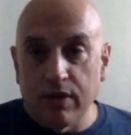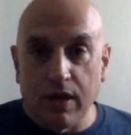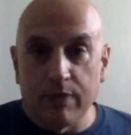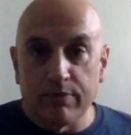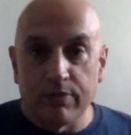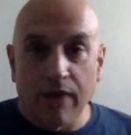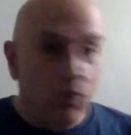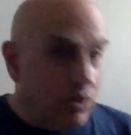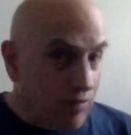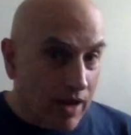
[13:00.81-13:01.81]
I
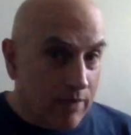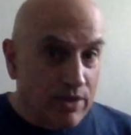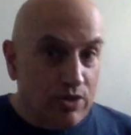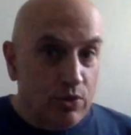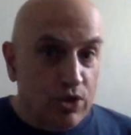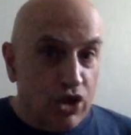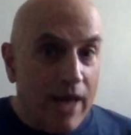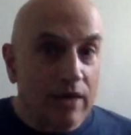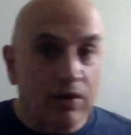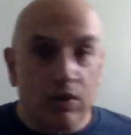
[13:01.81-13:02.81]
wouldn't recommend it to a
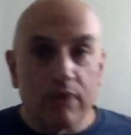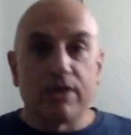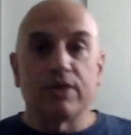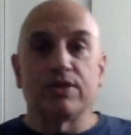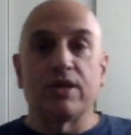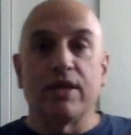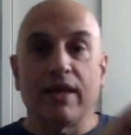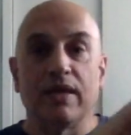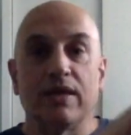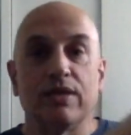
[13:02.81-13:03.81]
child, only because the
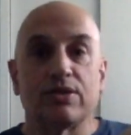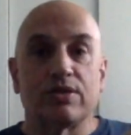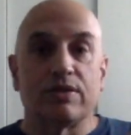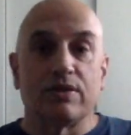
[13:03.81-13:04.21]
neck is